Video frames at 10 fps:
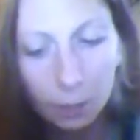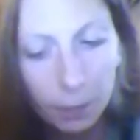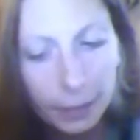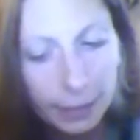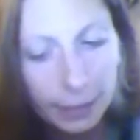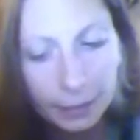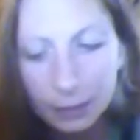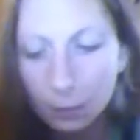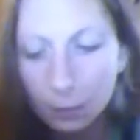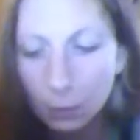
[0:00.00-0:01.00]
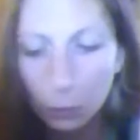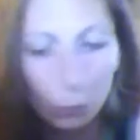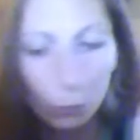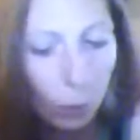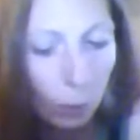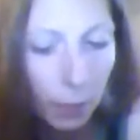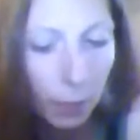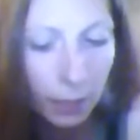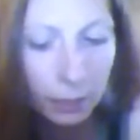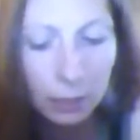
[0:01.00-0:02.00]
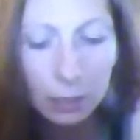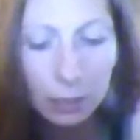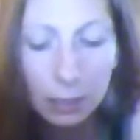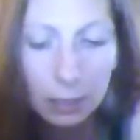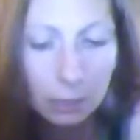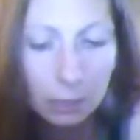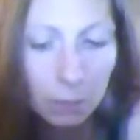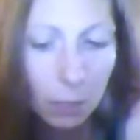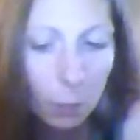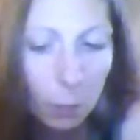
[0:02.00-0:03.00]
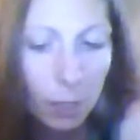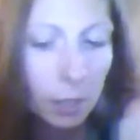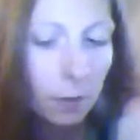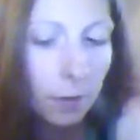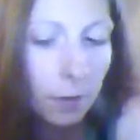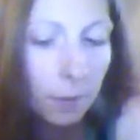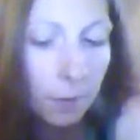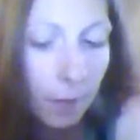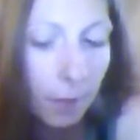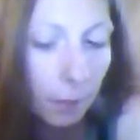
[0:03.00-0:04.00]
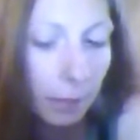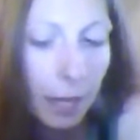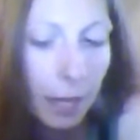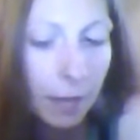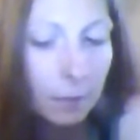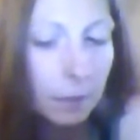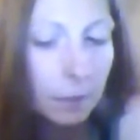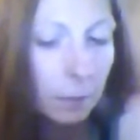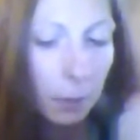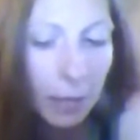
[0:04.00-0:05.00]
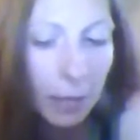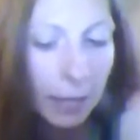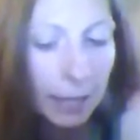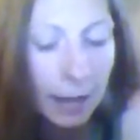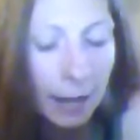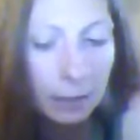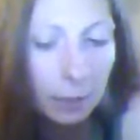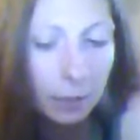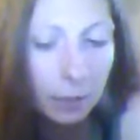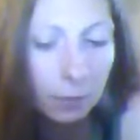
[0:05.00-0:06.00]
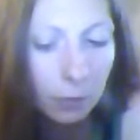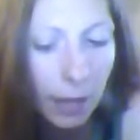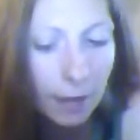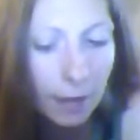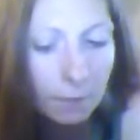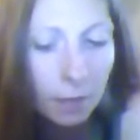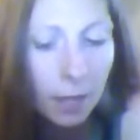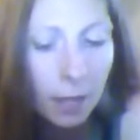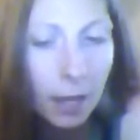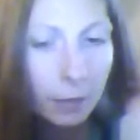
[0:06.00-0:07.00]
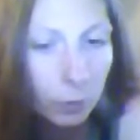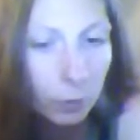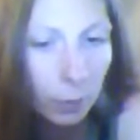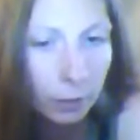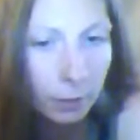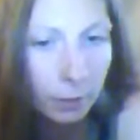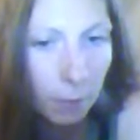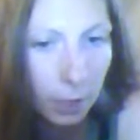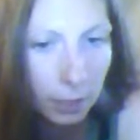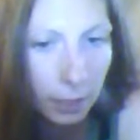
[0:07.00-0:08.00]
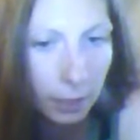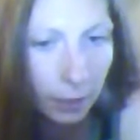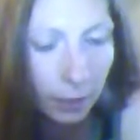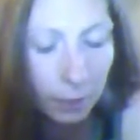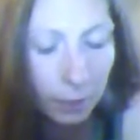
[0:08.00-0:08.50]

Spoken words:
Again, this can be with romance, this can be with family life, this can be with any aspect of life, as well as monetary.